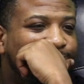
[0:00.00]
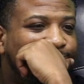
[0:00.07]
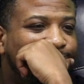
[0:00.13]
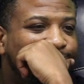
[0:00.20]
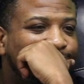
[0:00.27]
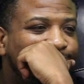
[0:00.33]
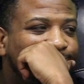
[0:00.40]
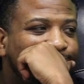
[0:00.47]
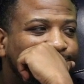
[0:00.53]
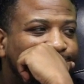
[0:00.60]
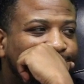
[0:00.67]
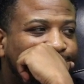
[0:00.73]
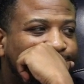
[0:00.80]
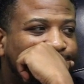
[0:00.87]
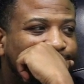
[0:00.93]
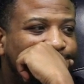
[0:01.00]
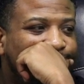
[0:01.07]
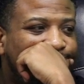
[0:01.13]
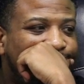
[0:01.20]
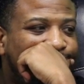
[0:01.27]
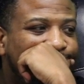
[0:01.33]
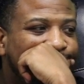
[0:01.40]

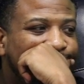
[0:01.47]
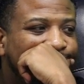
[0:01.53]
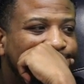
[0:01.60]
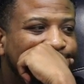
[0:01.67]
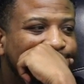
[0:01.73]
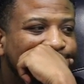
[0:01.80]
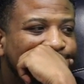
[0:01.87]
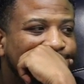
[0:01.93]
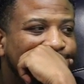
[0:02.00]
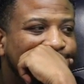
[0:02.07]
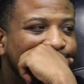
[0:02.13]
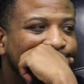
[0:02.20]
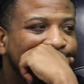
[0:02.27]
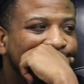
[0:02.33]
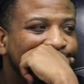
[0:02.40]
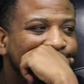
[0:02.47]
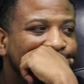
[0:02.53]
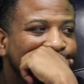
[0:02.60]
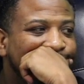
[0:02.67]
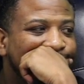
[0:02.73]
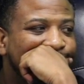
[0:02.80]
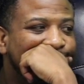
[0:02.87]

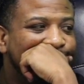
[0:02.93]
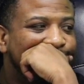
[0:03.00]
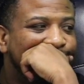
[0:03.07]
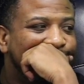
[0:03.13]
The person shown says nothing.